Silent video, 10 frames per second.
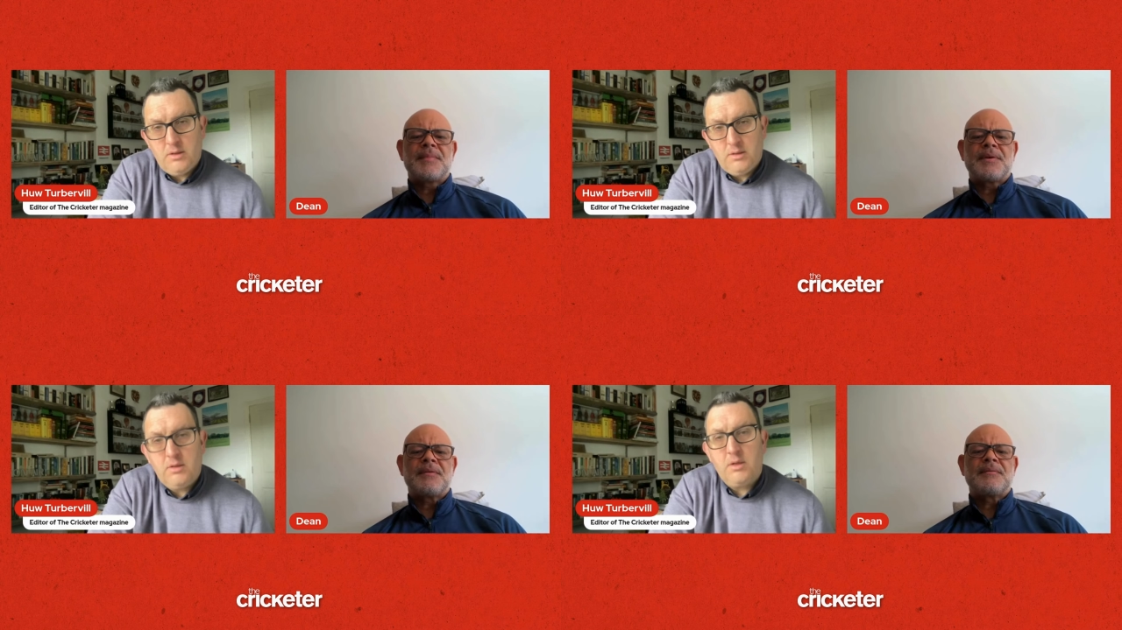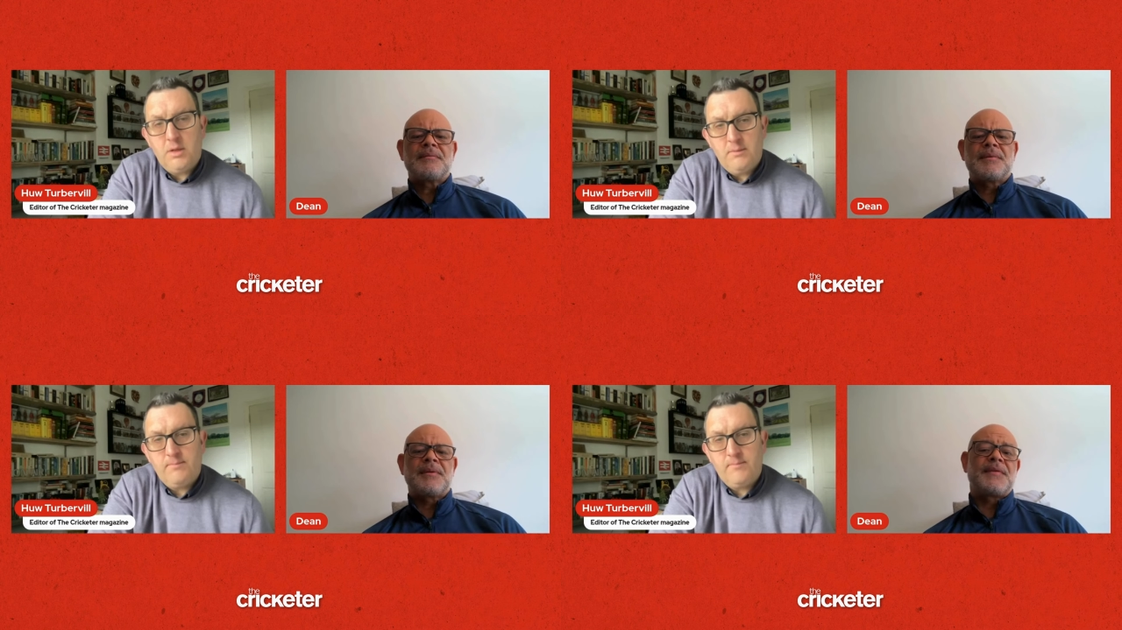Speaker 1: Okay.
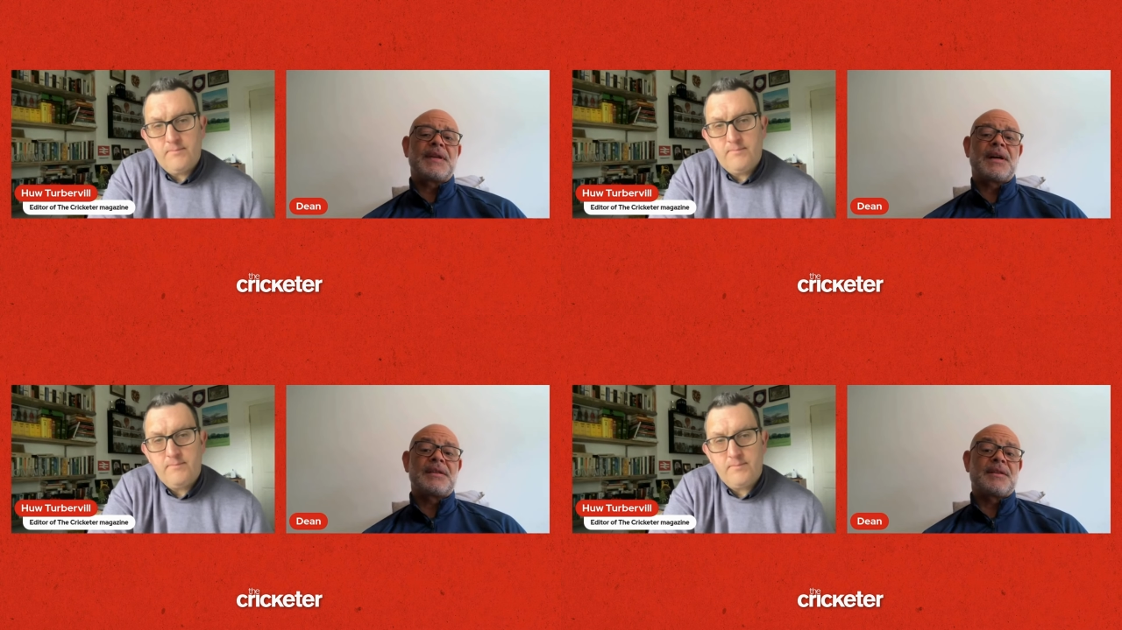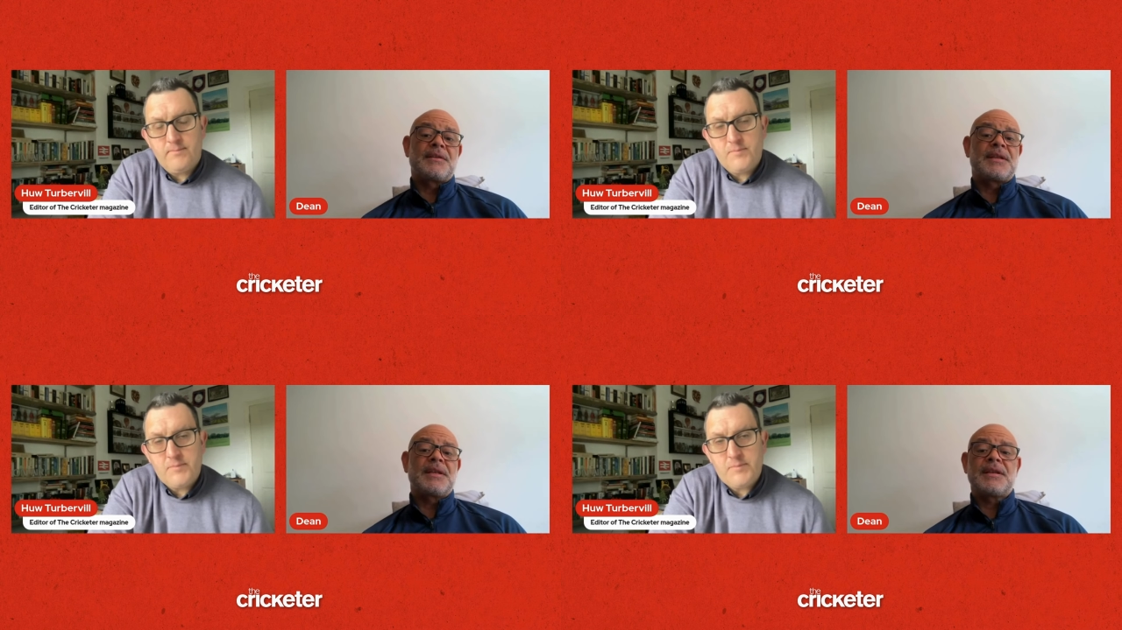Or if you like to look
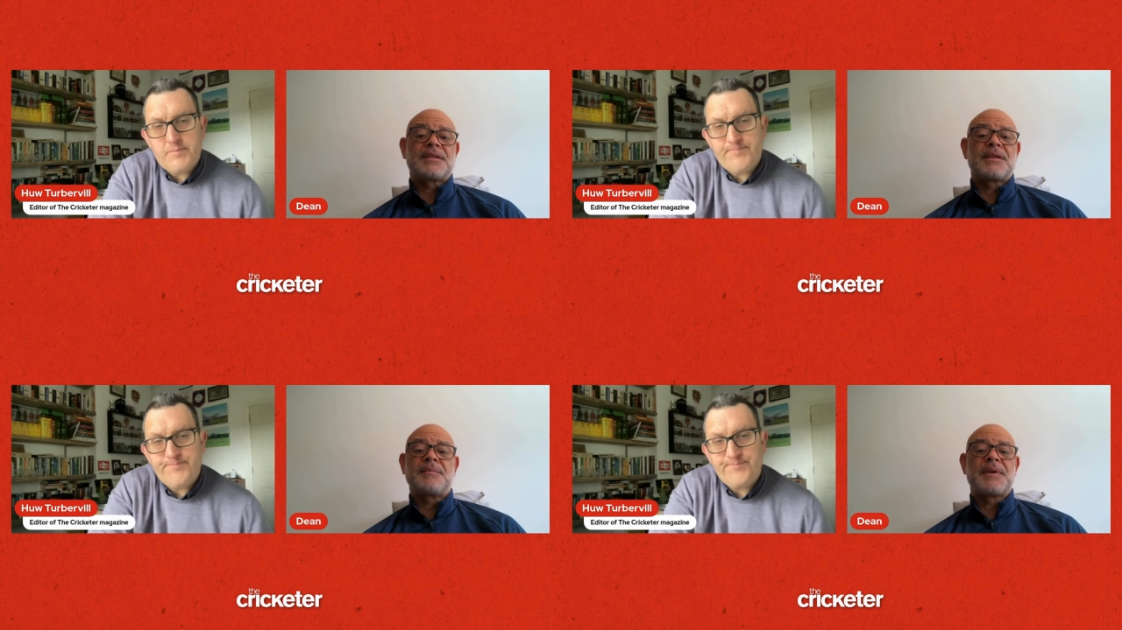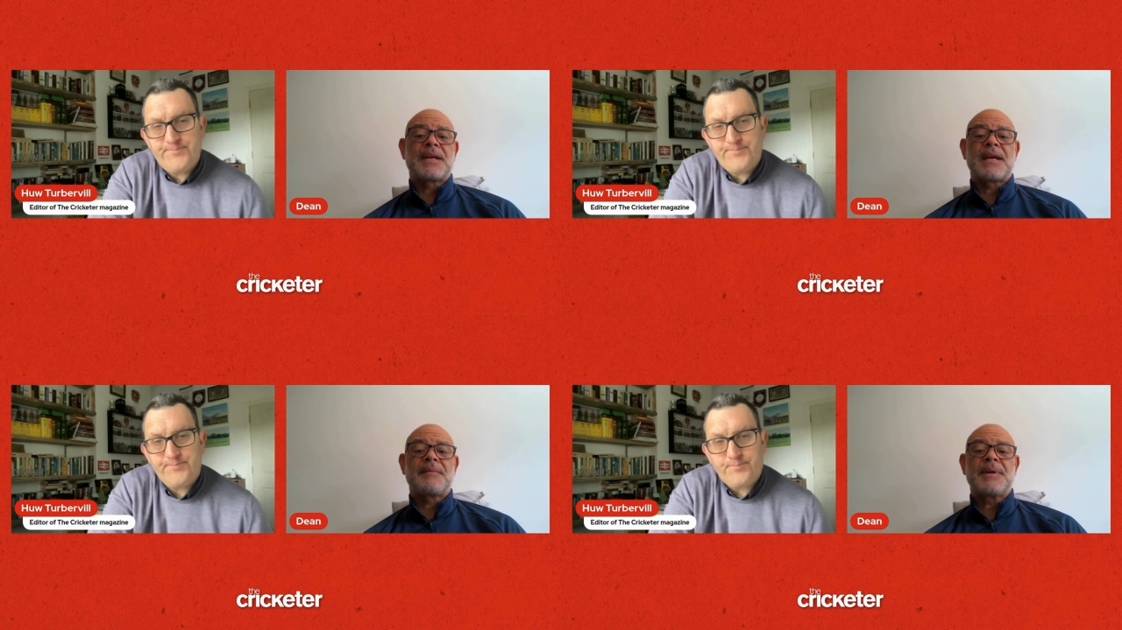at it, a super
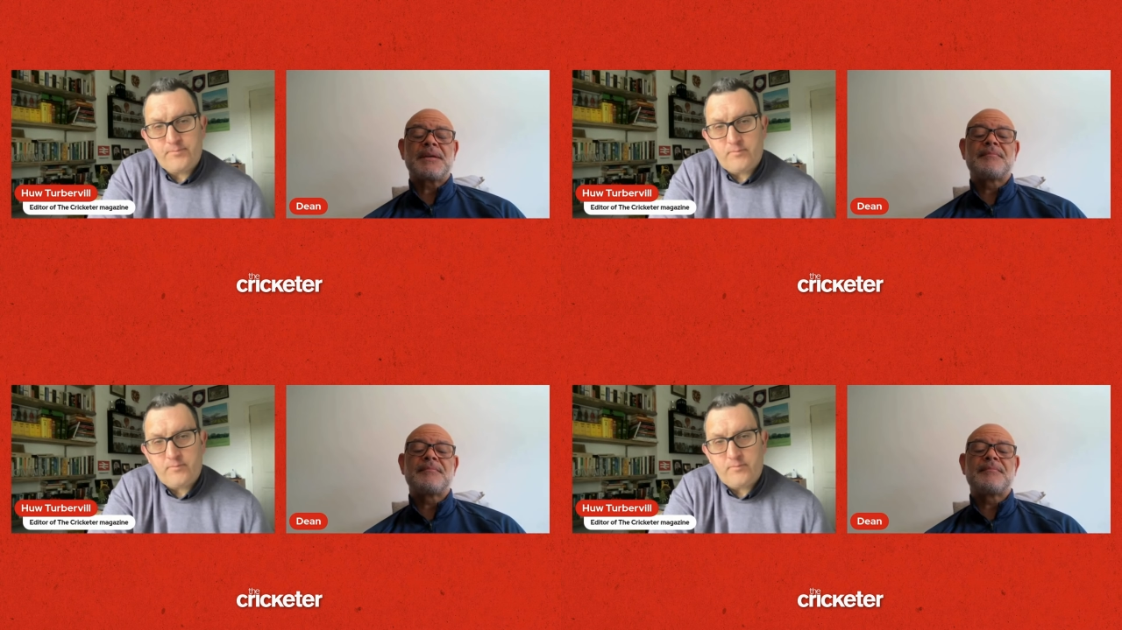academy.